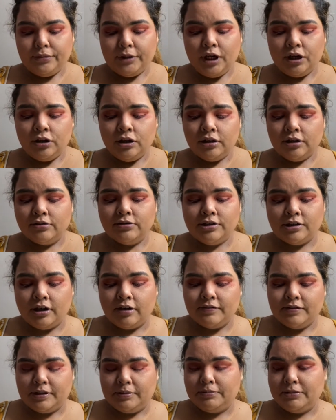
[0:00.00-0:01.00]
closed
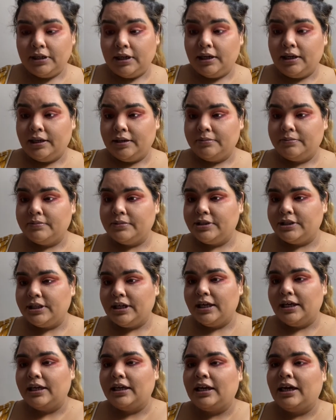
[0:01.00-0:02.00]
off sometimes,
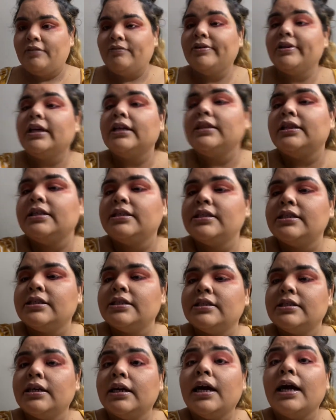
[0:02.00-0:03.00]
and I feel like this is
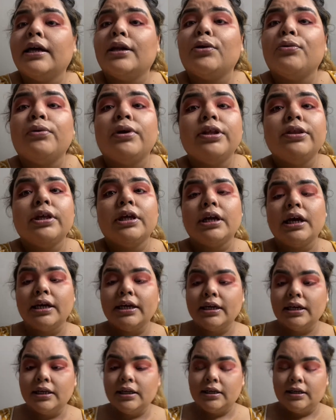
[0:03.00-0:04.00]
the kind of way that I
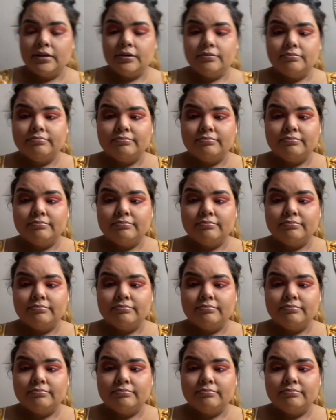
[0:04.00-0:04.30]
can